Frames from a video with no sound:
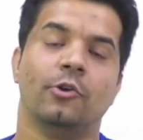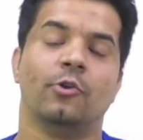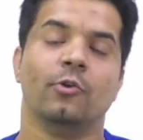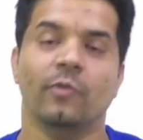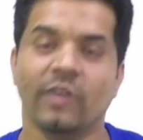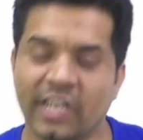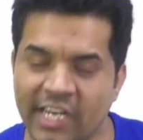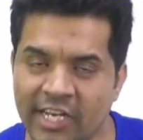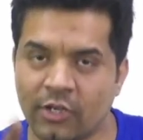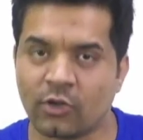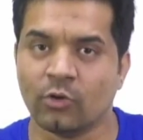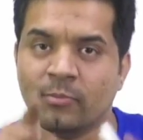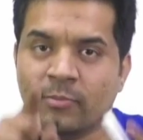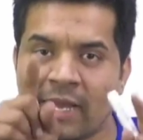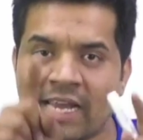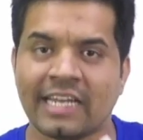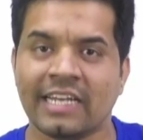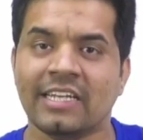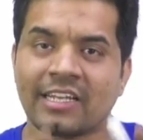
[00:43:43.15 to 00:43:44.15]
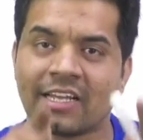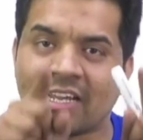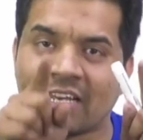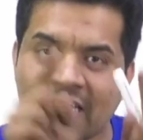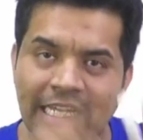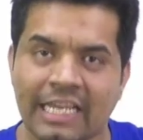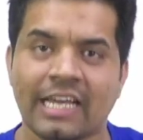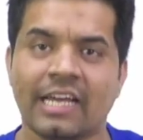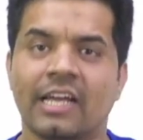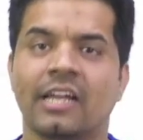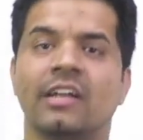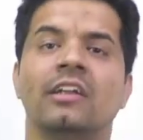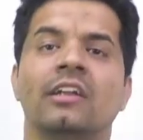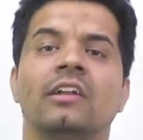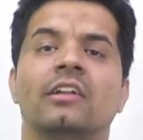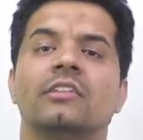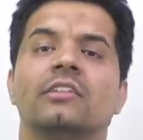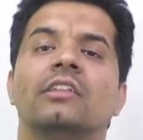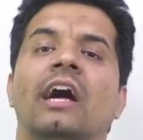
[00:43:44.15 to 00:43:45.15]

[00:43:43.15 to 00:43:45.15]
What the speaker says: Do we need to make it clear